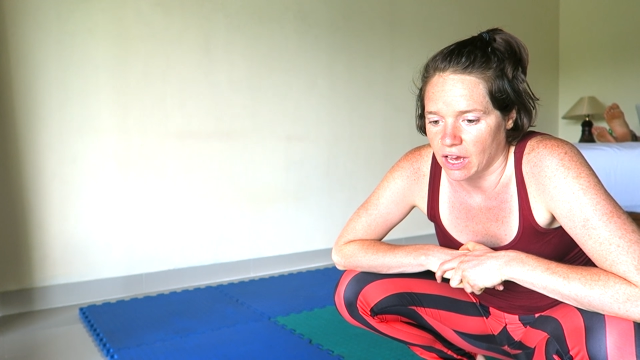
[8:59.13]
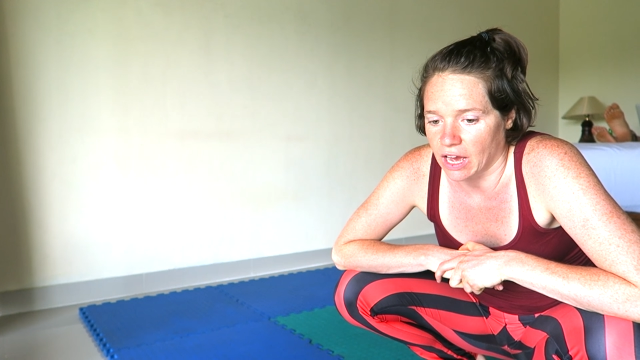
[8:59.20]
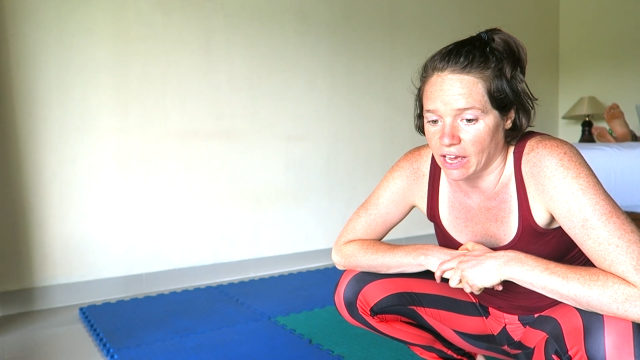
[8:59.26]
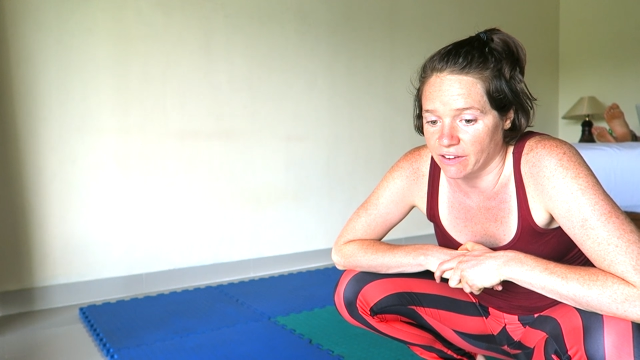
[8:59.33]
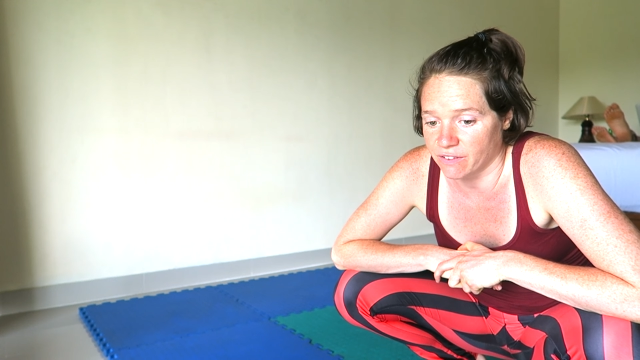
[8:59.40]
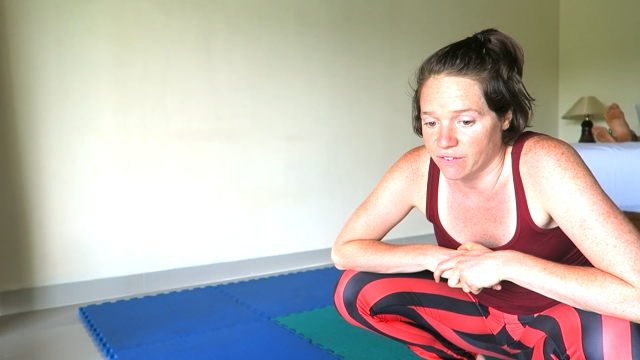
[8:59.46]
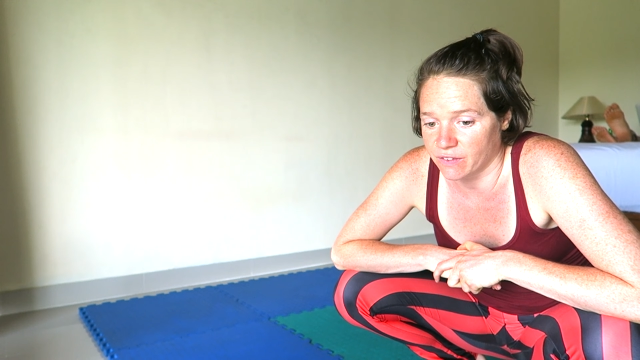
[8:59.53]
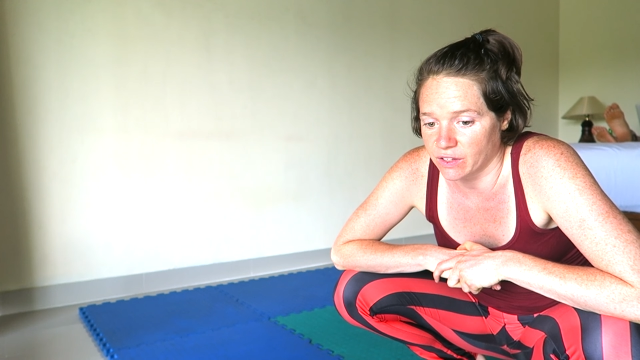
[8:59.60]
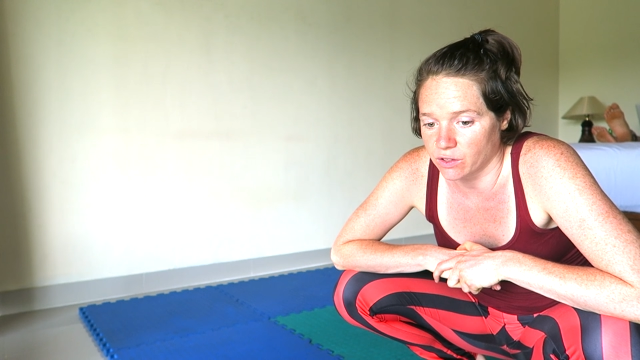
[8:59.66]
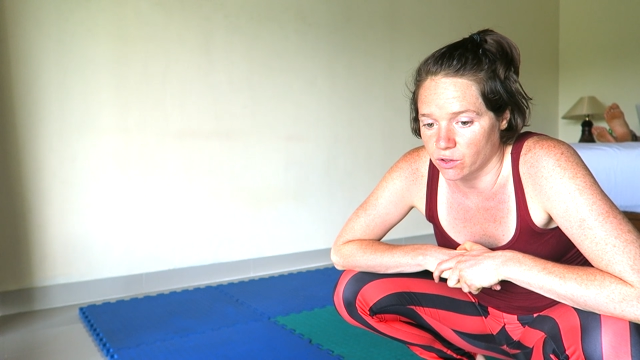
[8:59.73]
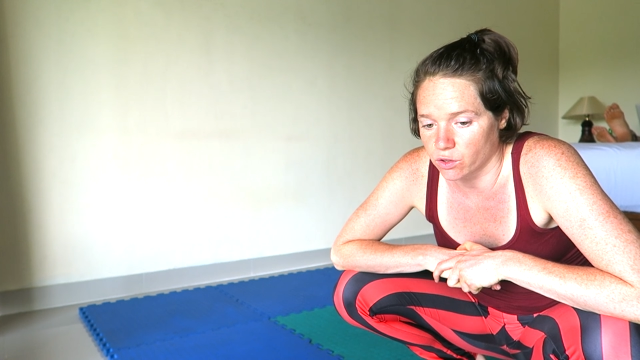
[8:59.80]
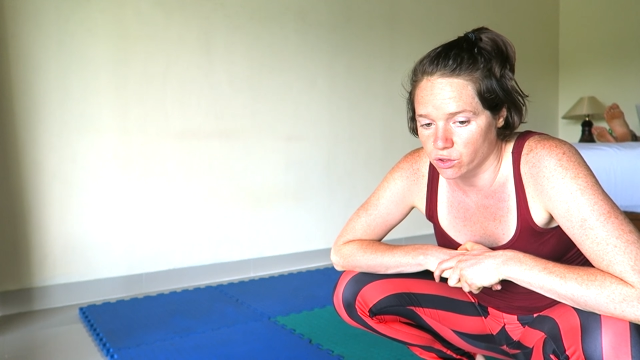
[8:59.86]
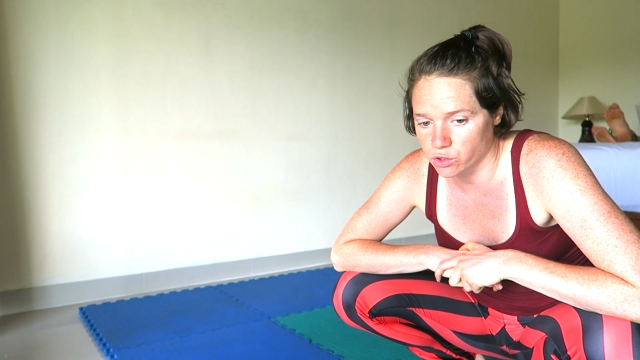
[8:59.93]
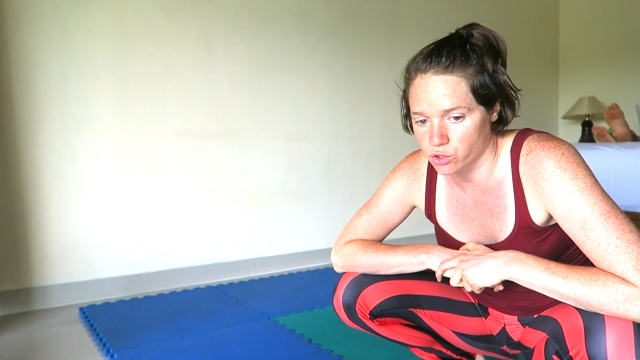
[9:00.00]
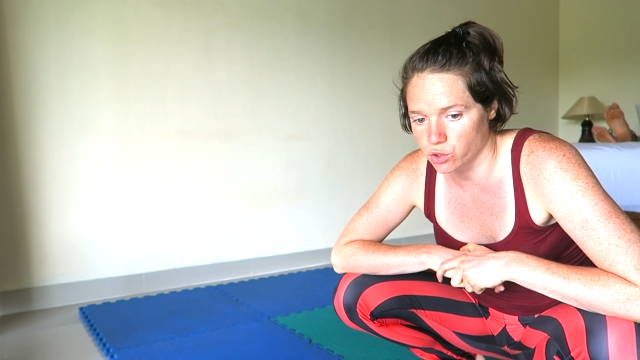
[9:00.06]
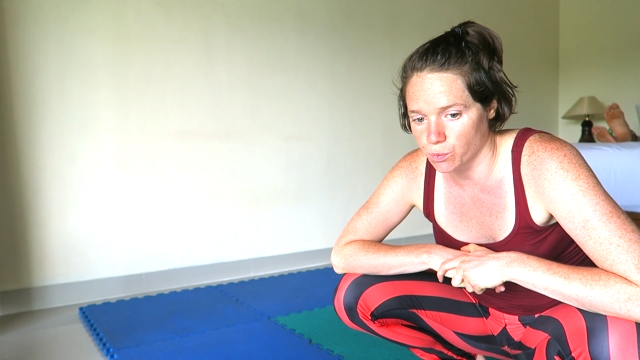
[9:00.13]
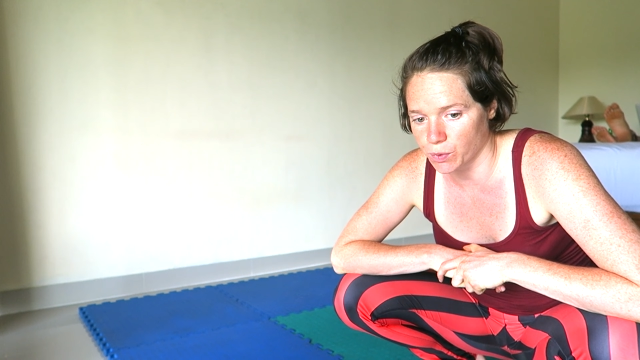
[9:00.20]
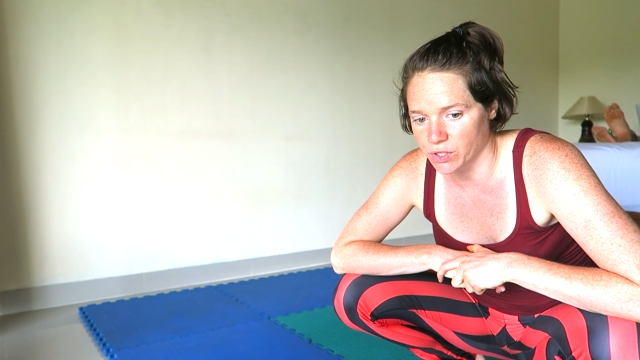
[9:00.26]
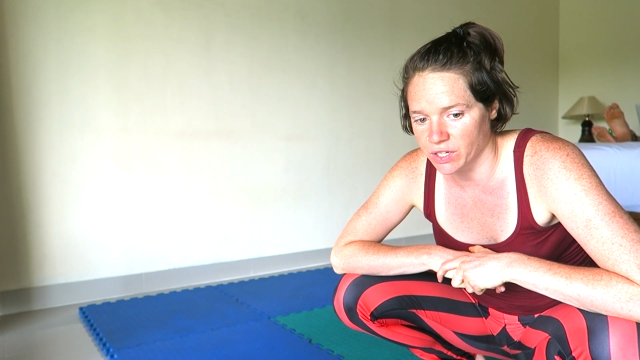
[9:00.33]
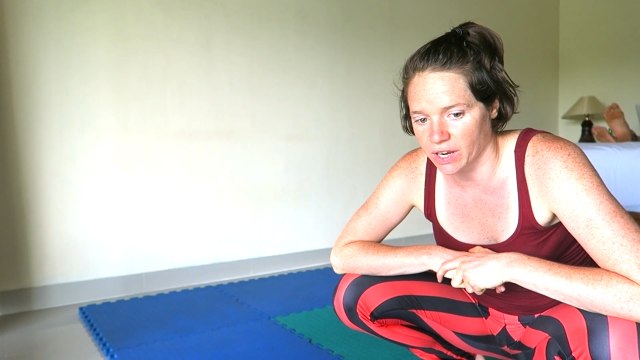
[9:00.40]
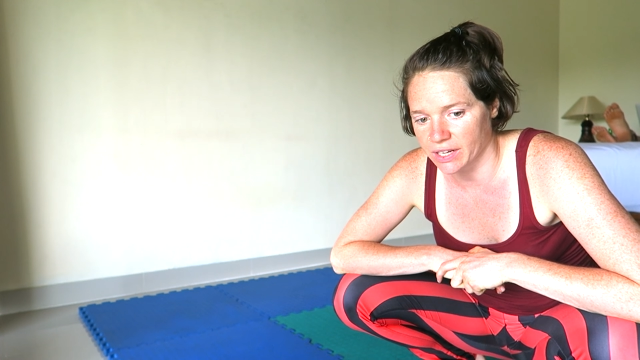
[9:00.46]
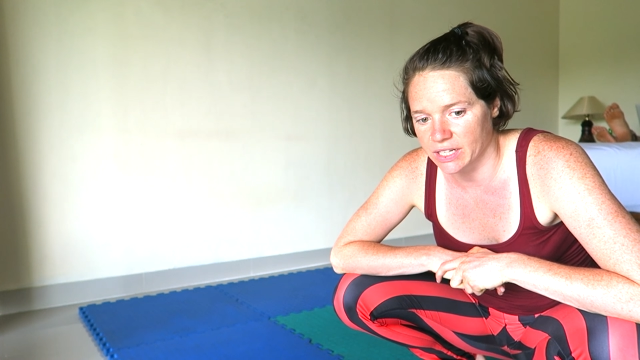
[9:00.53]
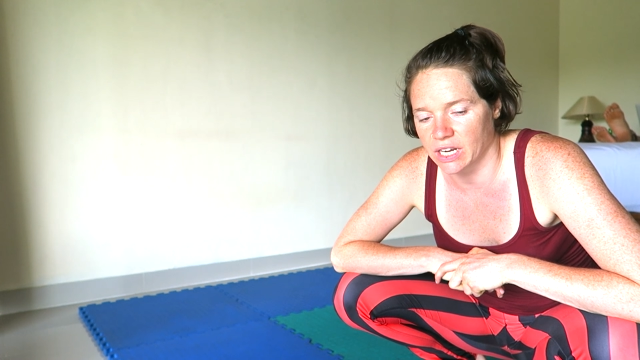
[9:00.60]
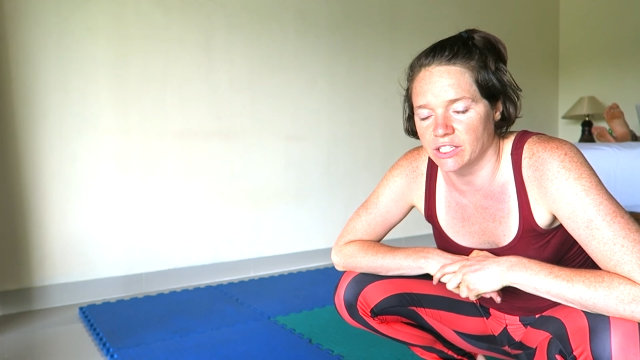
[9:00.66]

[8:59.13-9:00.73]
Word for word: I feel super tight,